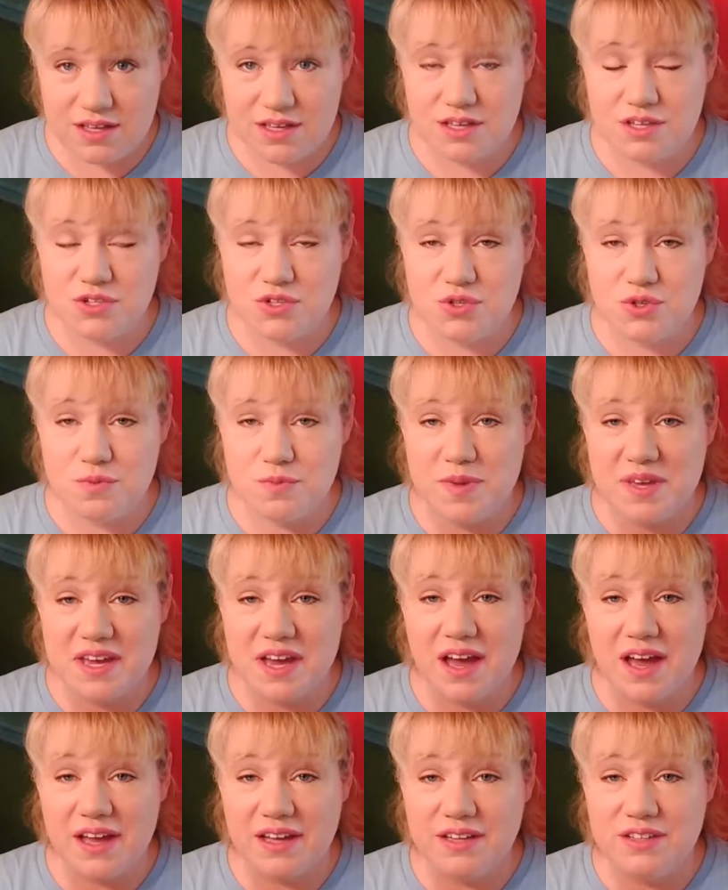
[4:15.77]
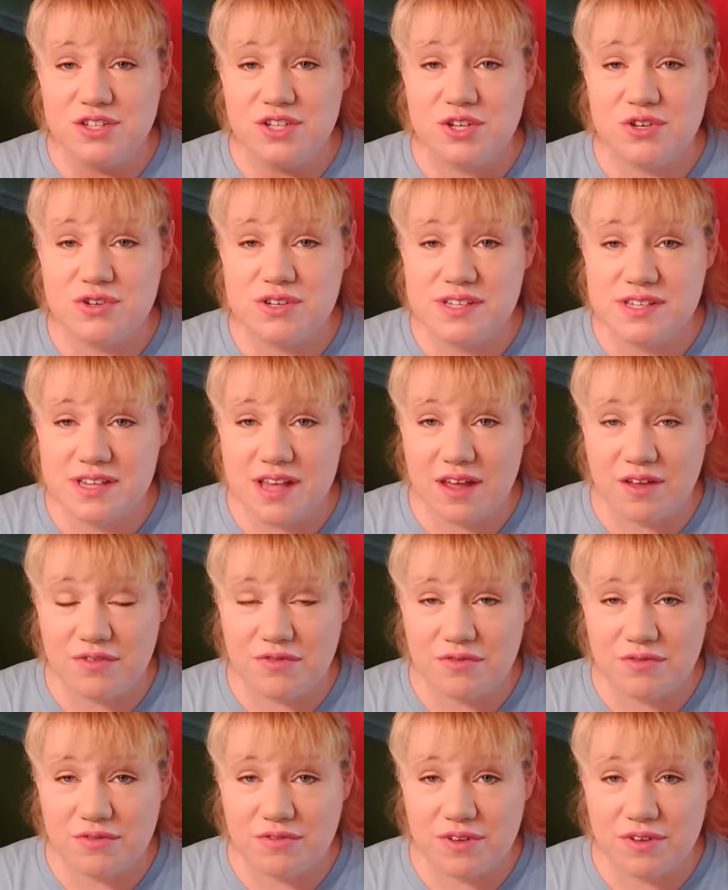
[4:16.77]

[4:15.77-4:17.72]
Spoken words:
is to be kind to yourself